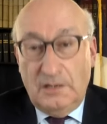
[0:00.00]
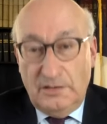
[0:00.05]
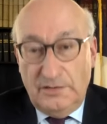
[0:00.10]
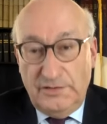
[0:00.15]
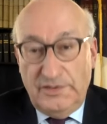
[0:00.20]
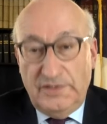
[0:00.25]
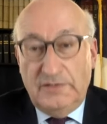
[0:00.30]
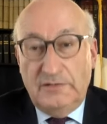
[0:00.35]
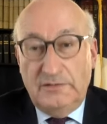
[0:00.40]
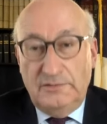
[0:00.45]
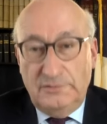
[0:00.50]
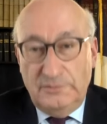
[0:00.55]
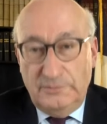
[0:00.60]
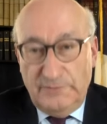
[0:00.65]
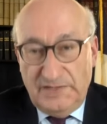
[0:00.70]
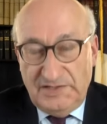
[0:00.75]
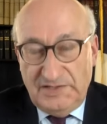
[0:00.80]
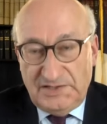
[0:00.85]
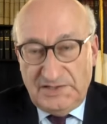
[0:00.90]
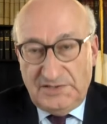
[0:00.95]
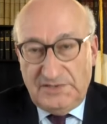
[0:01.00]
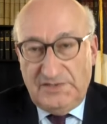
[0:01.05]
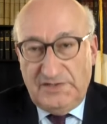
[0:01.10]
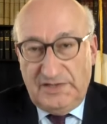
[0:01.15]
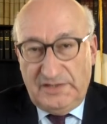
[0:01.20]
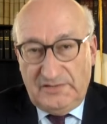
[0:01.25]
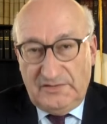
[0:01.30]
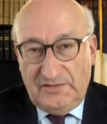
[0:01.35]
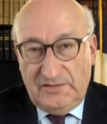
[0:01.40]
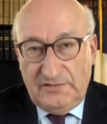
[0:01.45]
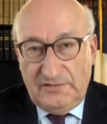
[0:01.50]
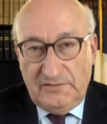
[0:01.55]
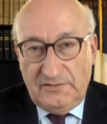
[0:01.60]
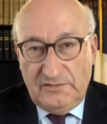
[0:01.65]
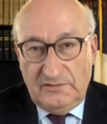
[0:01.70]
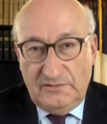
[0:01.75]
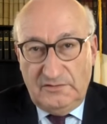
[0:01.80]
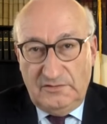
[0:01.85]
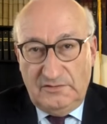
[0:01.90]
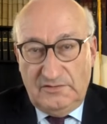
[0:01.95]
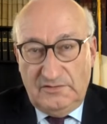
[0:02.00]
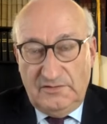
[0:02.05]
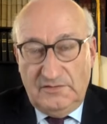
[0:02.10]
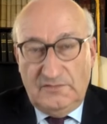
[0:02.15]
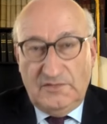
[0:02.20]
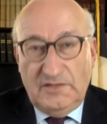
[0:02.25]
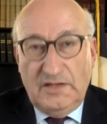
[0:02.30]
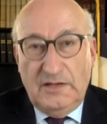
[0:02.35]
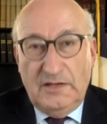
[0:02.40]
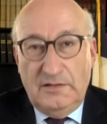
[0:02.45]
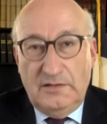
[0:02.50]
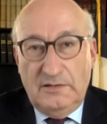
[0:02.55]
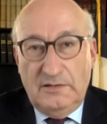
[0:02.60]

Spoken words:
on humanitarian access. This is